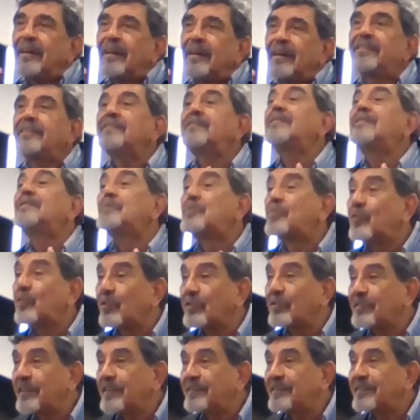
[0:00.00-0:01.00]
hidden
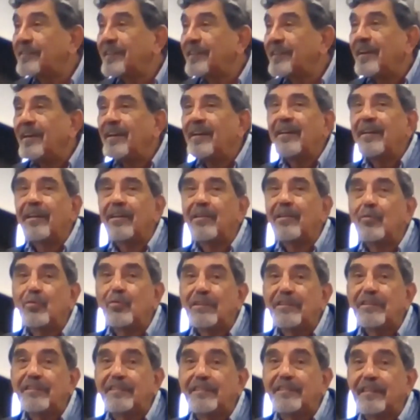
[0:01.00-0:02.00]
process in
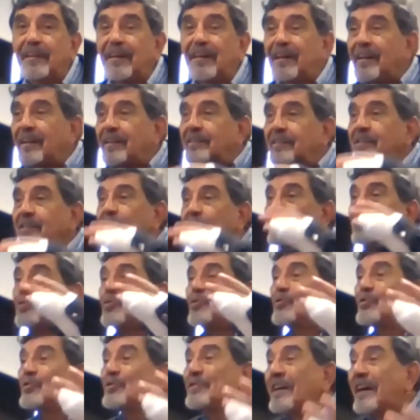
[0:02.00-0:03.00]
which the
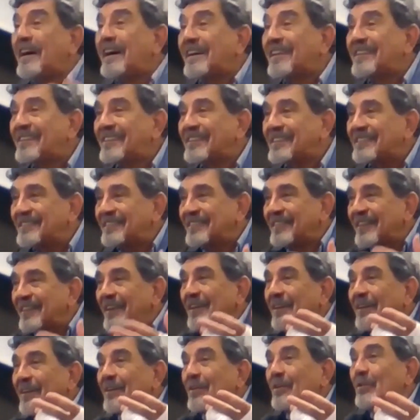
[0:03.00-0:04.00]
rural areas
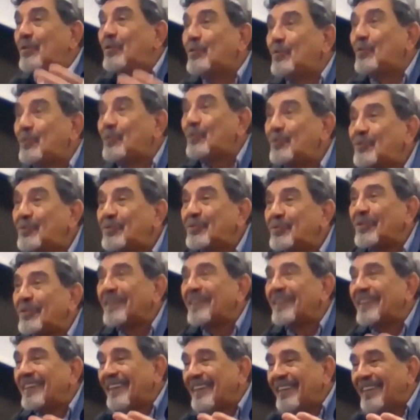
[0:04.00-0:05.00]
lose
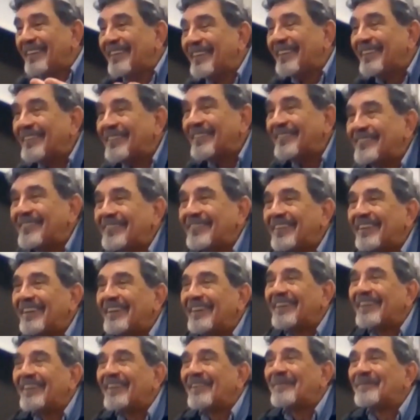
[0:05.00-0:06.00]

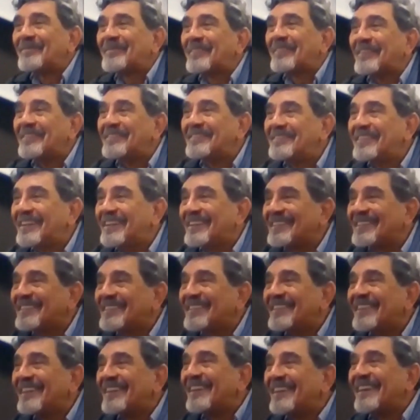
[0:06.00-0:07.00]
their,
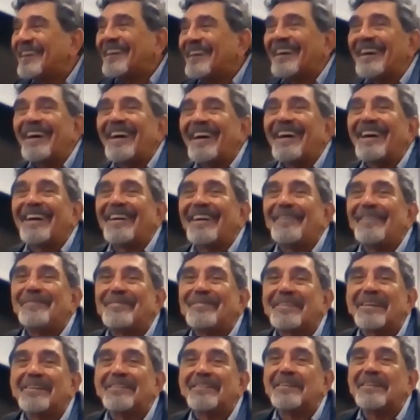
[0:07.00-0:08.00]

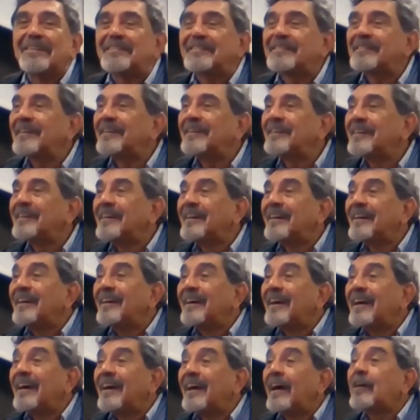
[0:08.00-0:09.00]
let's say,
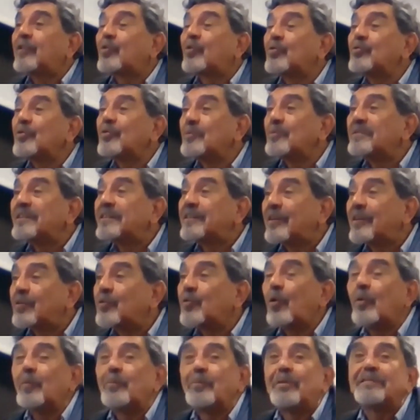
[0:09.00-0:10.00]
economic
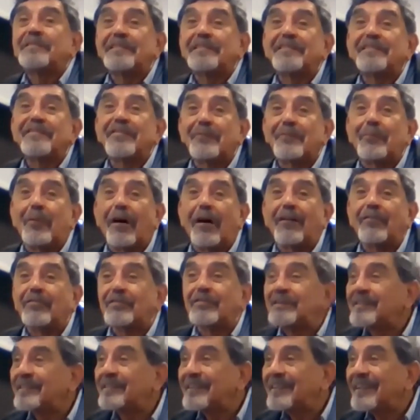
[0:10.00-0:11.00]
competitive
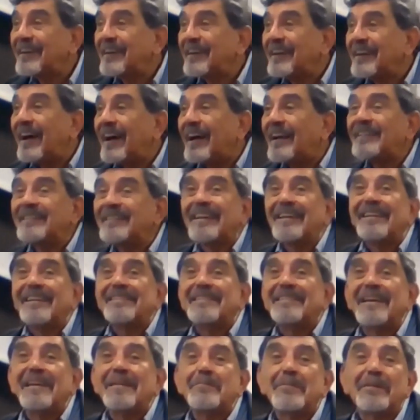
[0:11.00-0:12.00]
power, and
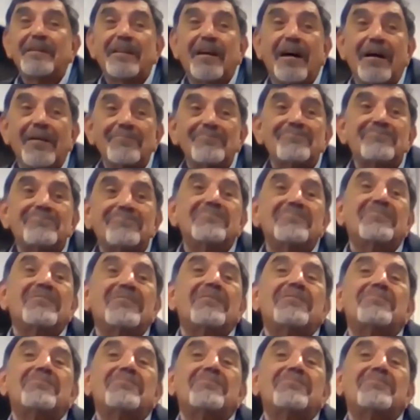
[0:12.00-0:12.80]
they become